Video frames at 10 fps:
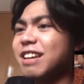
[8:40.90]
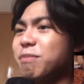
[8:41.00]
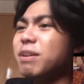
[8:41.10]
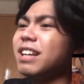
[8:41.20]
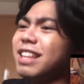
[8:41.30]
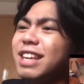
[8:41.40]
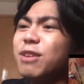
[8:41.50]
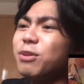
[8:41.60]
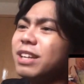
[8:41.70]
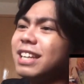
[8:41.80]
But I think
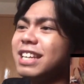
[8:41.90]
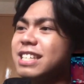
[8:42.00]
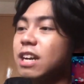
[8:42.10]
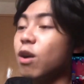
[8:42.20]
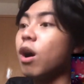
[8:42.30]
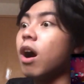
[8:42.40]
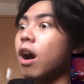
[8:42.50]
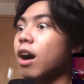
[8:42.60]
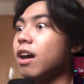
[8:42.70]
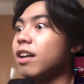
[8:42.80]
only Lisa
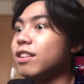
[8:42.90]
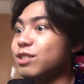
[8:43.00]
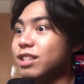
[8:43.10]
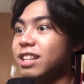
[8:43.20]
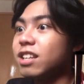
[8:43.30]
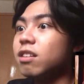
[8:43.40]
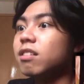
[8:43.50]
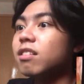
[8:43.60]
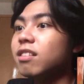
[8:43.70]
is an ego.